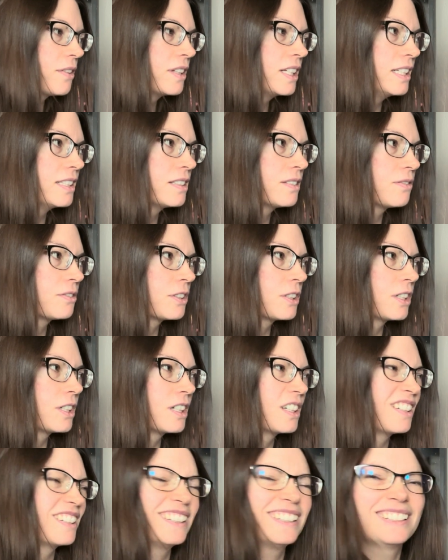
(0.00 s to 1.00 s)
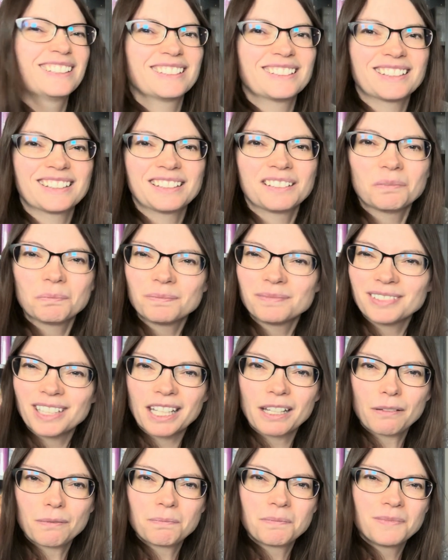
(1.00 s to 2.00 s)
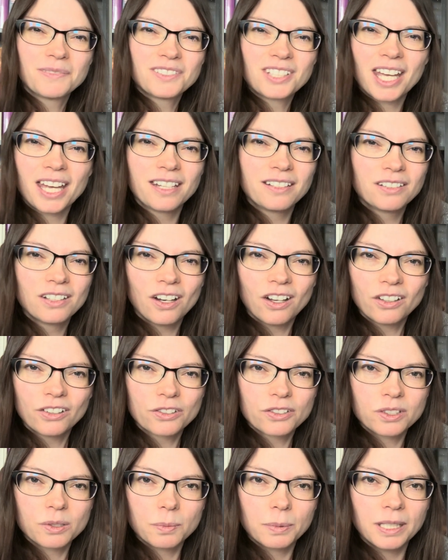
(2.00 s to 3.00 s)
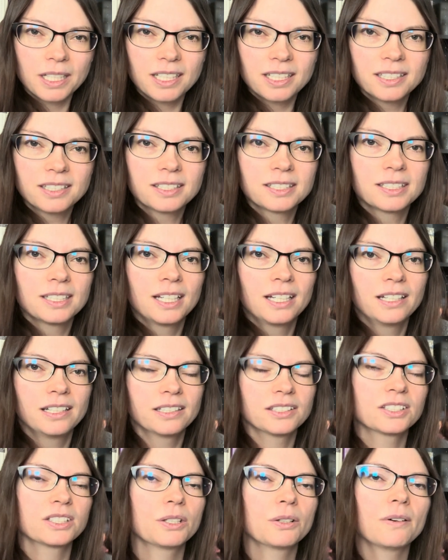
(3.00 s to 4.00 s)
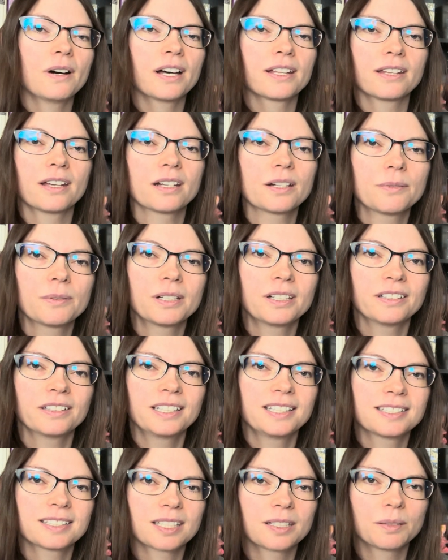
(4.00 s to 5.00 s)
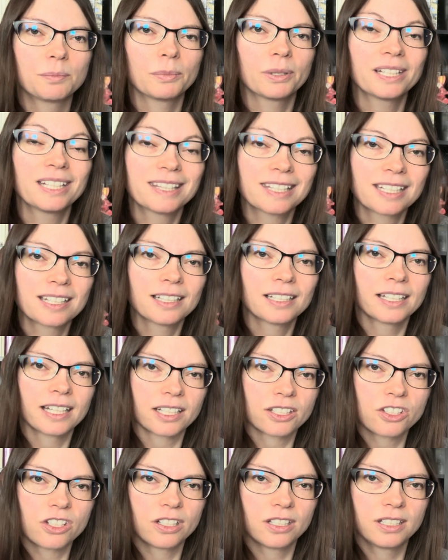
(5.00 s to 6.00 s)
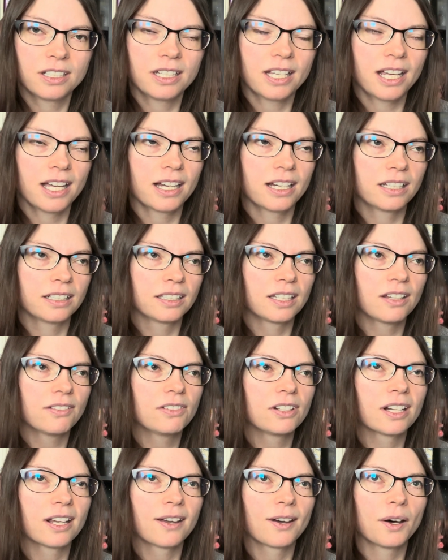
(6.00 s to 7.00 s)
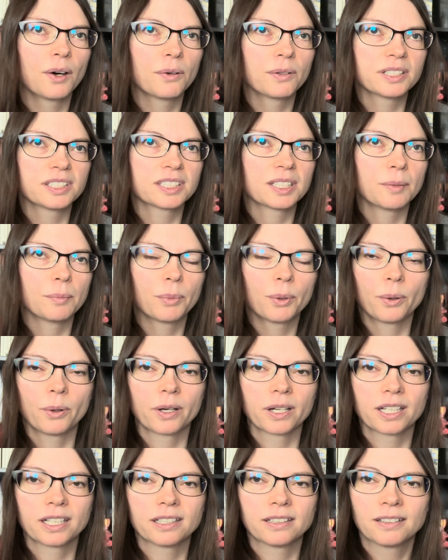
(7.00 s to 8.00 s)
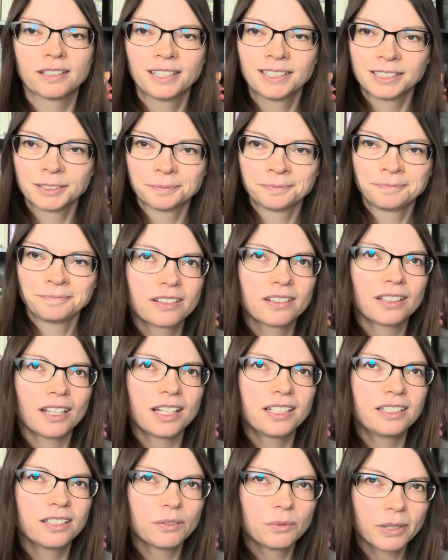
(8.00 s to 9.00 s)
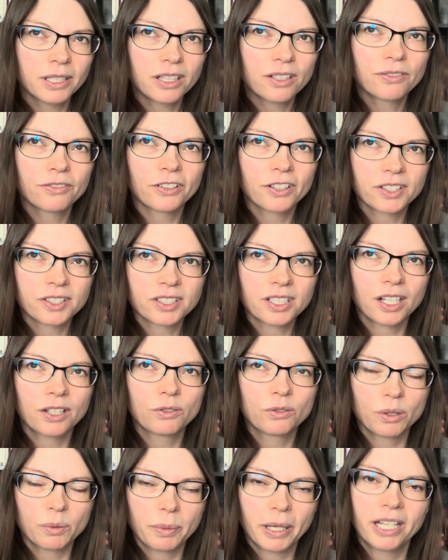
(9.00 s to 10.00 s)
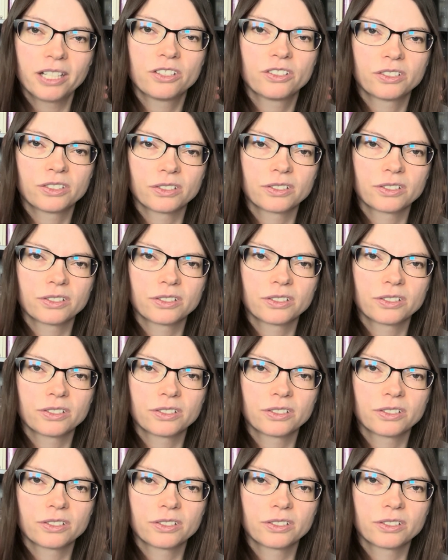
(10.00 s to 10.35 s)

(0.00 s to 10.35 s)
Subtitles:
these for like $10 a piece, so I thought I would at least complete the collection and give it a go at some point. I did read the first 100 pages or